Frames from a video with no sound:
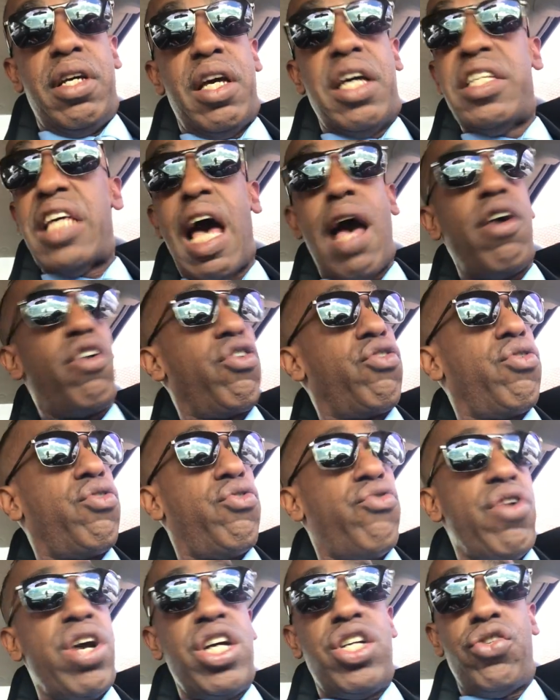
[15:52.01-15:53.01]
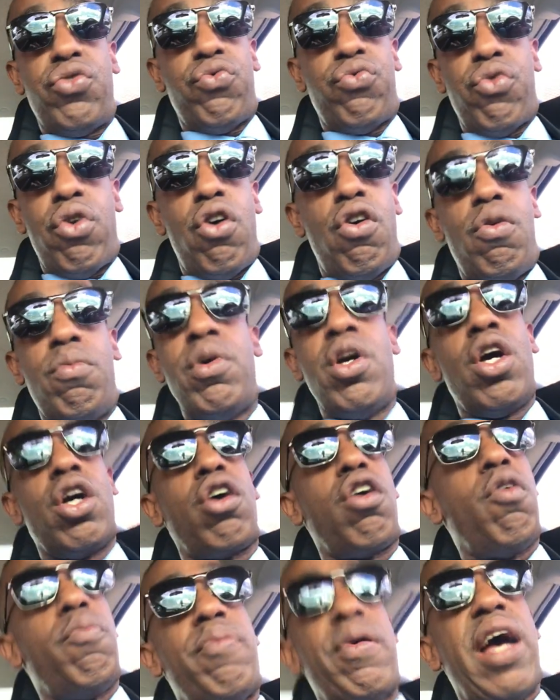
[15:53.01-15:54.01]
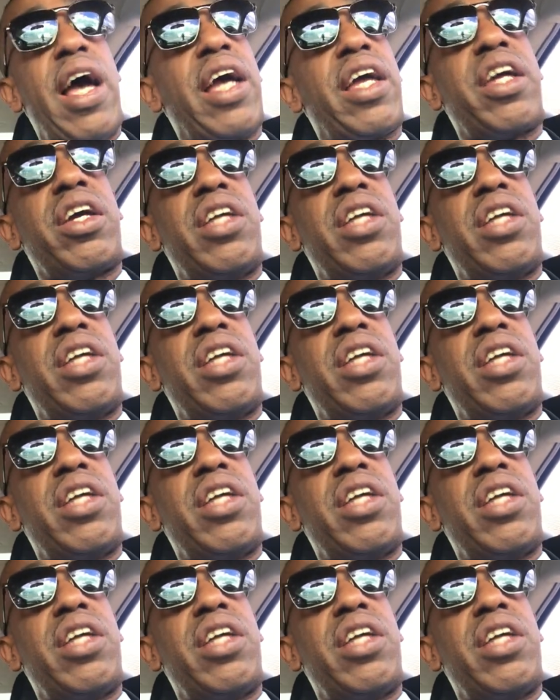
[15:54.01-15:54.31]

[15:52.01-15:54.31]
It's Greece, Rome. Go back.